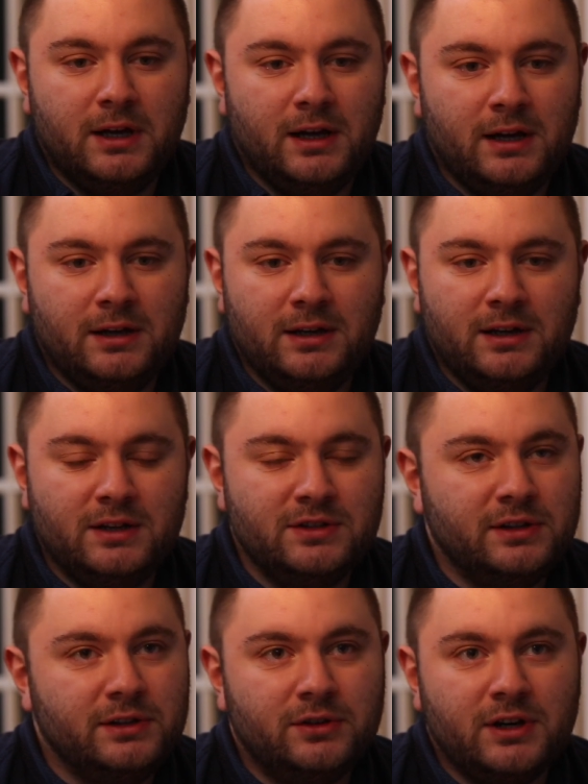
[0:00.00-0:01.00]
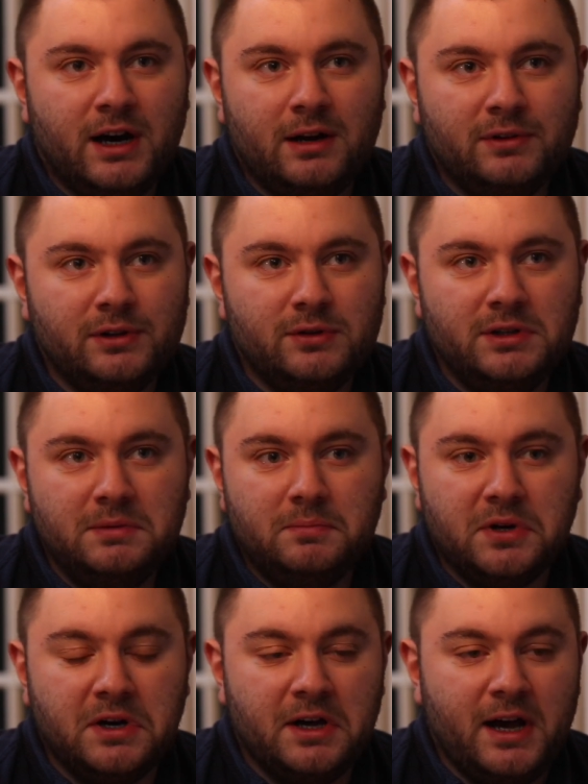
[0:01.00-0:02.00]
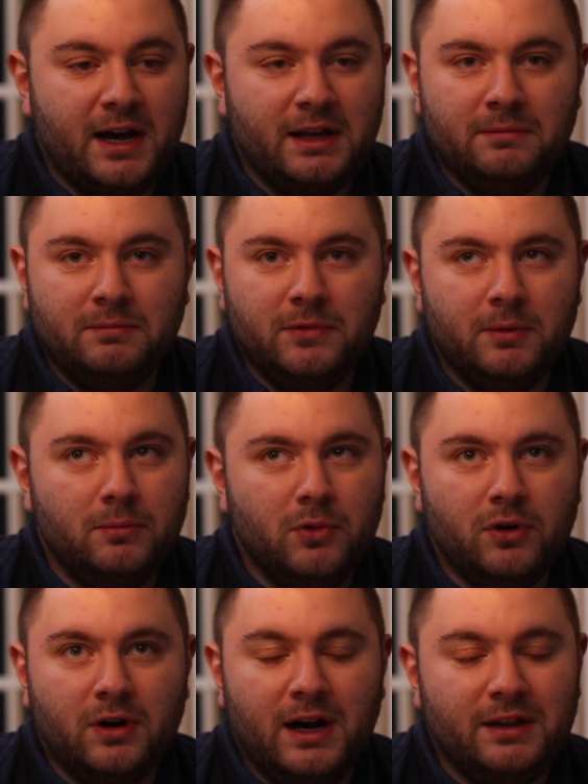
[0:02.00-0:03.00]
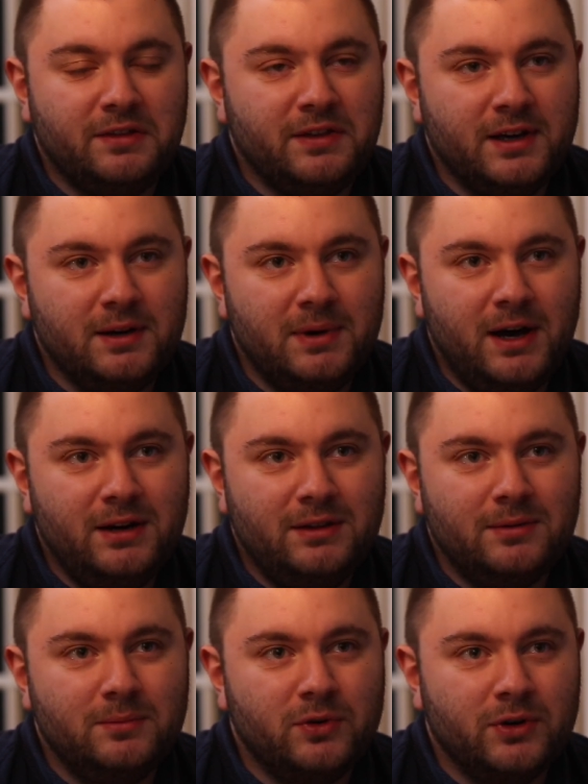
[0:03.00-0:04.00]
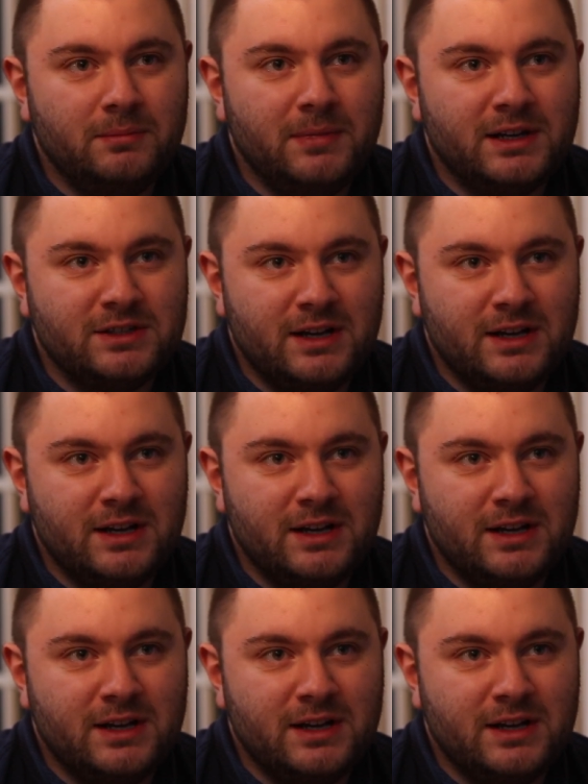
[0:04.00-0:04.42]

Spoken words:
And it is a little convoluted, but the more I think about it, the more it makes